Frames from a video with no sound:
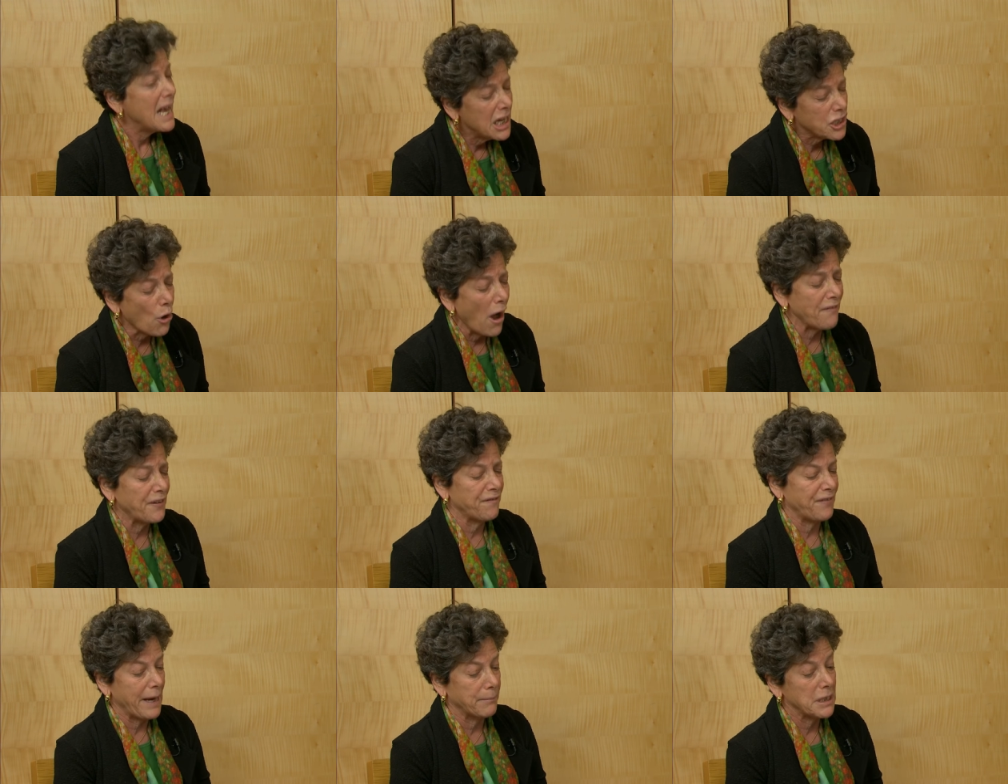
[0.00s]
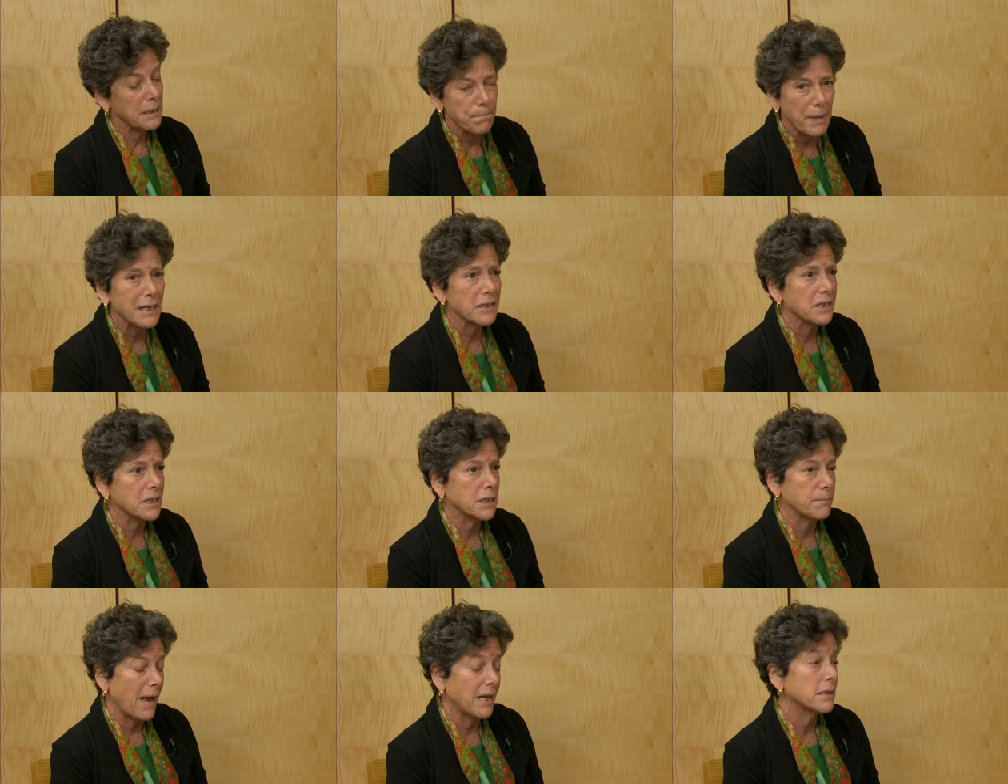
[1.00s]
It's often families' biggest
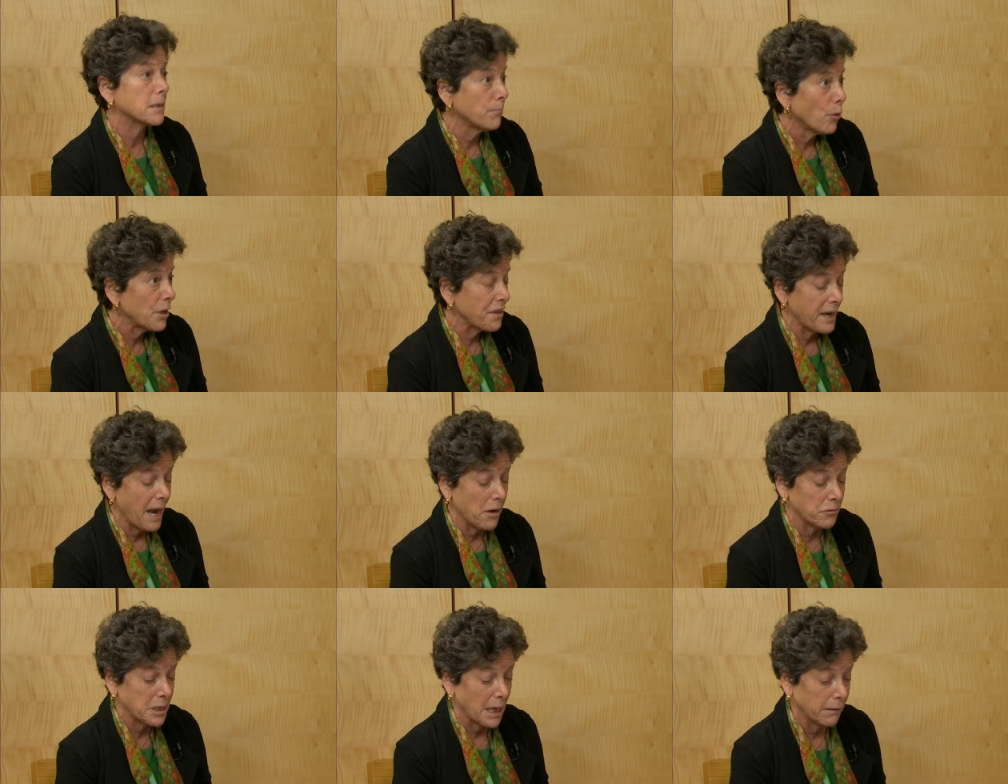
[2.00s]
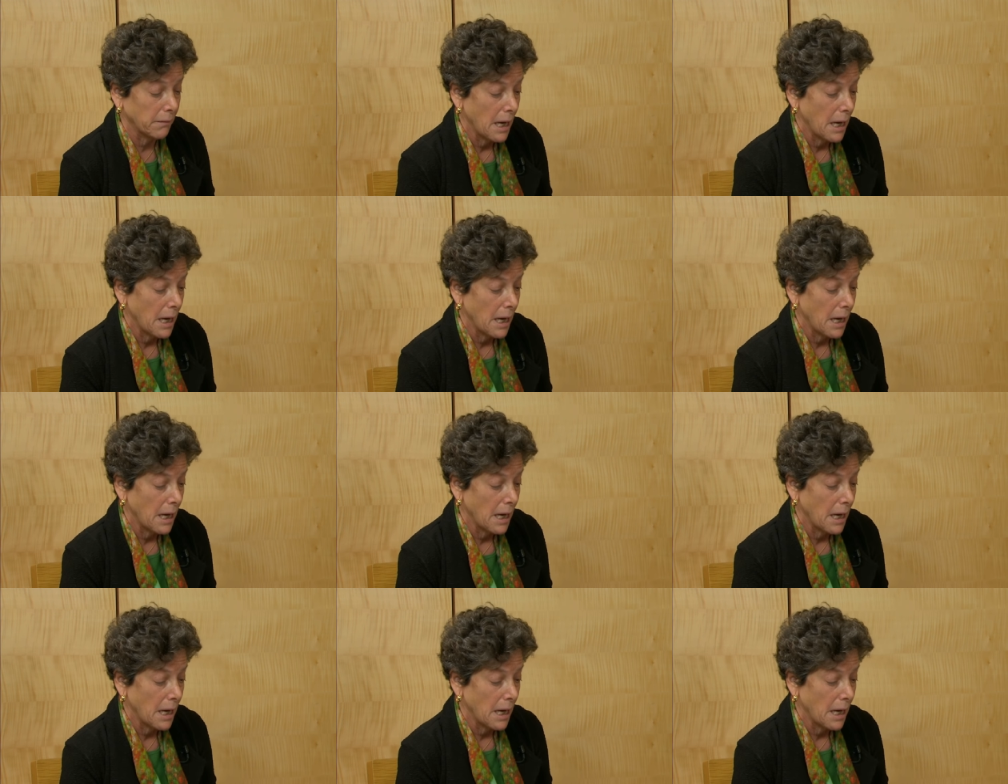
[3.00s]
expense, more than housing.